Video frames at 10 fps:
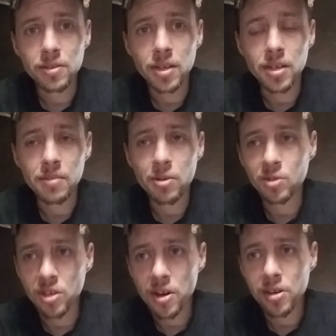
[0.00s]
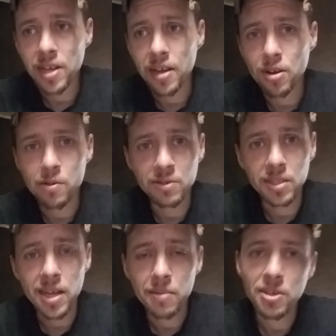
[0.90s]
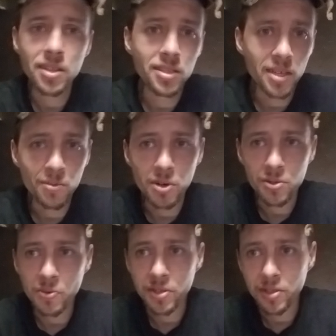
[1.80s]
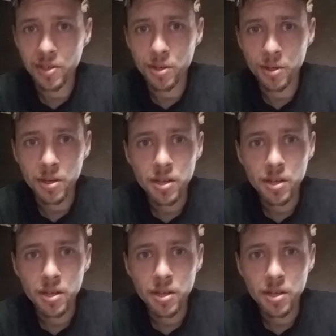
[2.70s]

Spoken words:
I was a yard guy over to Tompkins. I worked one of their